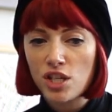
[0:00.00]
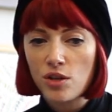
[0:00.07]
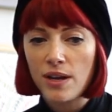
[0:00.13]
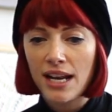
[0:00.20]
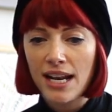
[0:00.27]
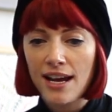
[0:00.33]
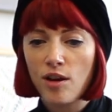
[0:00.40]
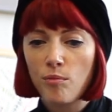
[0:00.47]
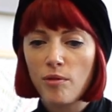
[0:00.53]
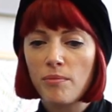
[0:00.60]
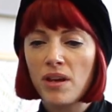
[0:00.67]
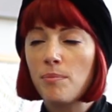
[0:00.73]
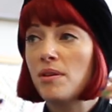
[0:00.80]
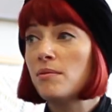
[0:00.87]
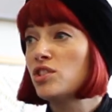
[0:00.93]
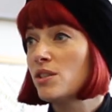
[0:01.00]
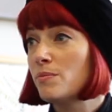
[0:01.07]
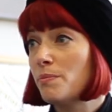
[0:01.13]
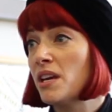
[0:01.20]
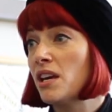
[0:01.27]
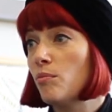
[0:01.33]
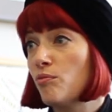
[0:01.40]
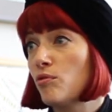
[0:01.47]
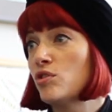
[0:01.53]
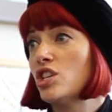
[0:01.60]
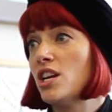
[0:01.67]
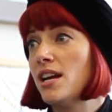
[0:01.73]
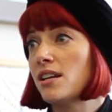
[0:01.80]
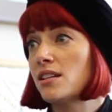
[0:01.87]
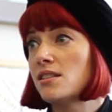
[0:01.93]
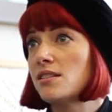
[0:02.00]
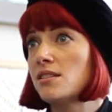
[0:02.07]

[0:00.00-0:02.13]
doing now, but maybe just bigger projects.